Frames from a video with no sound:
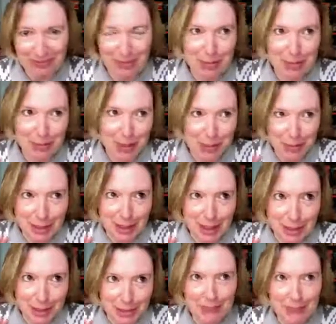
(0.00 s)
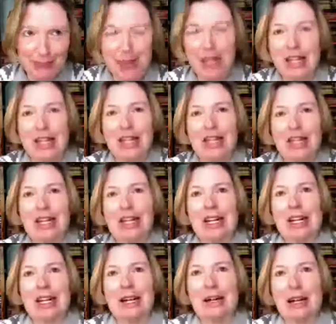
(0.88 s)
baby go?
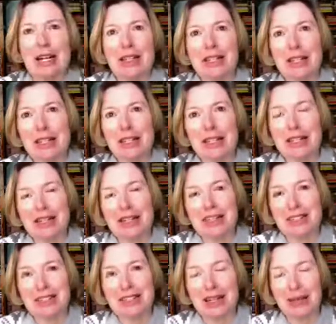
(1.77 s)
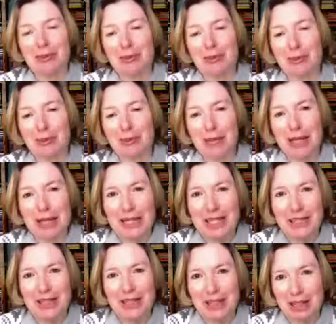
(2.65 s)
I think that will
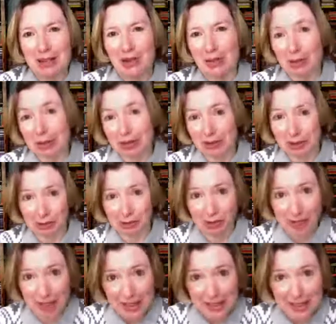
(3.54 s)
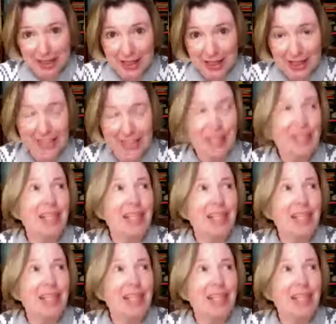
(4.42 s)
be down to personal taste.